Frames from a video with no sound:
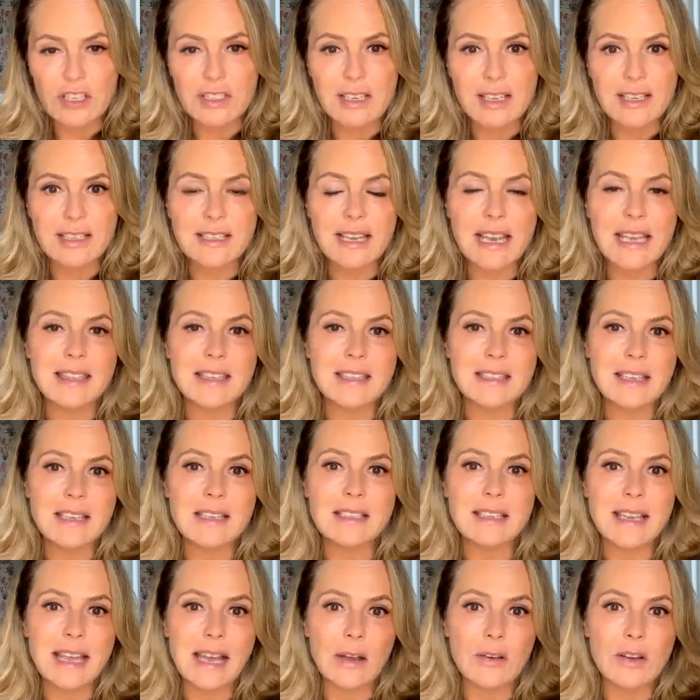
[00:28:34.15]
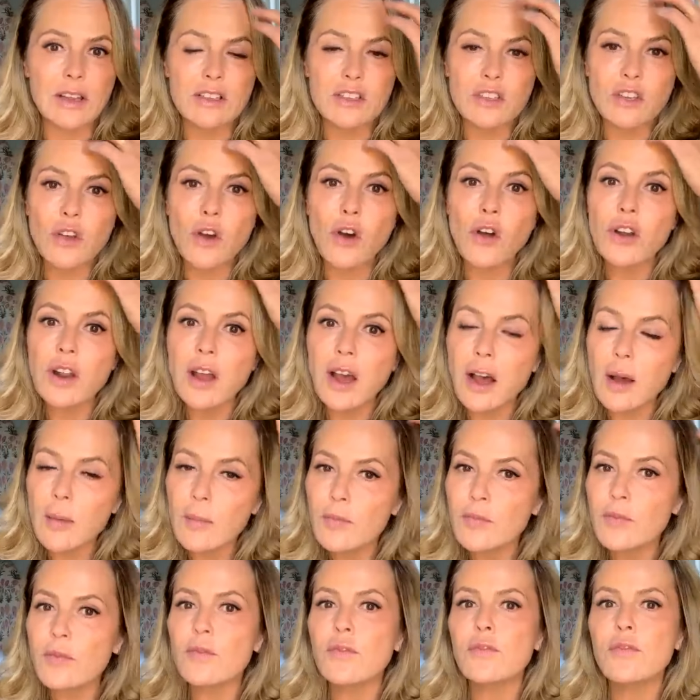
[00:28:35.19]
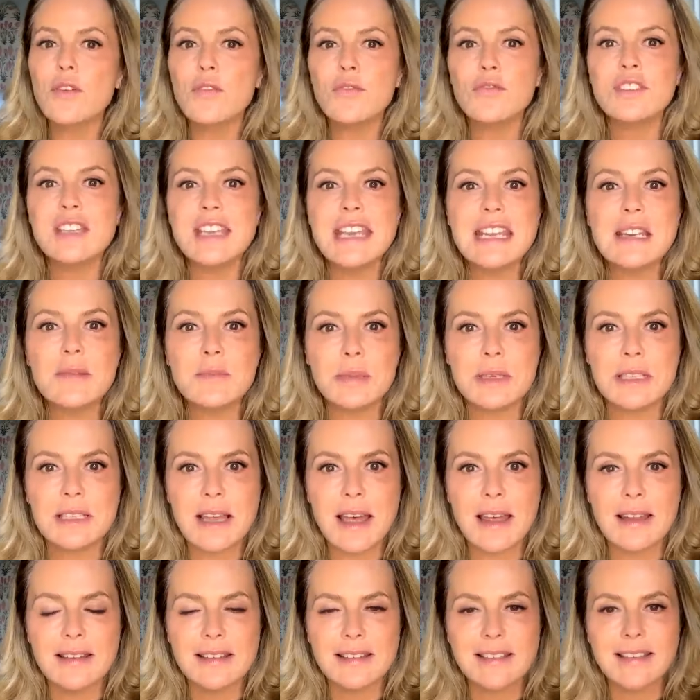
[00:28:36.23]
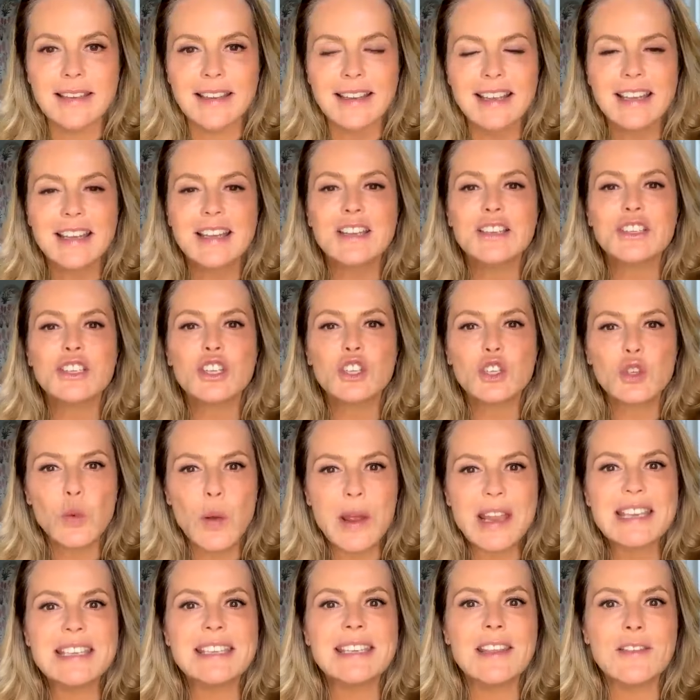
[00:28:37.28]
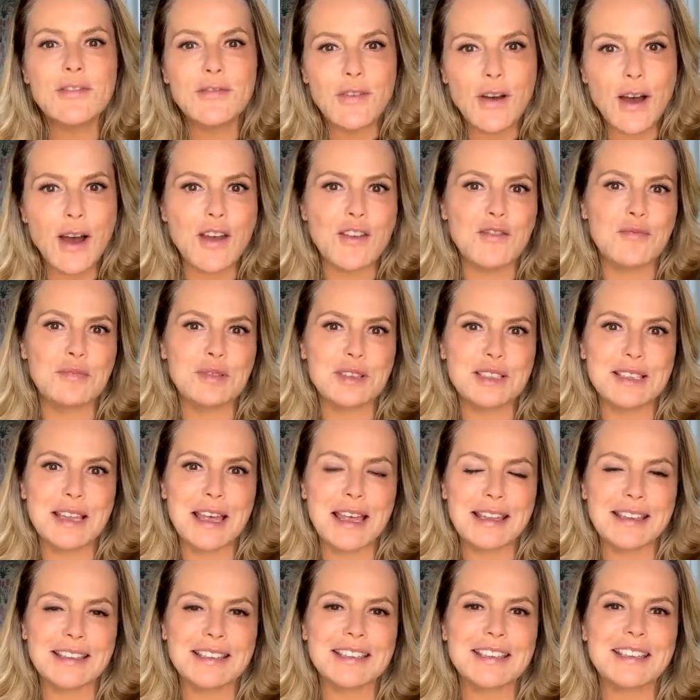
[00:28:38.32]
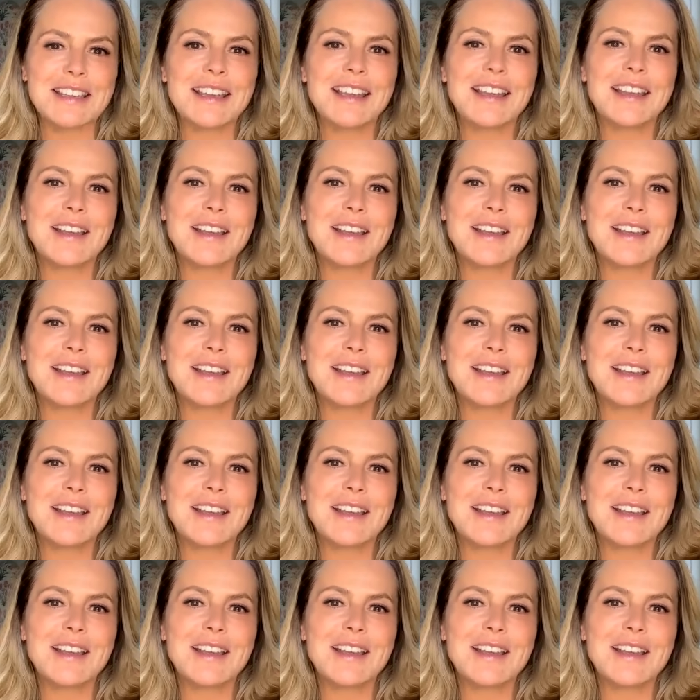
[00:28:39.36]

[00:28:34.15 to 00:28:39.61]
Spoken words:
As I say, the discount has gone up from 15% to 25%.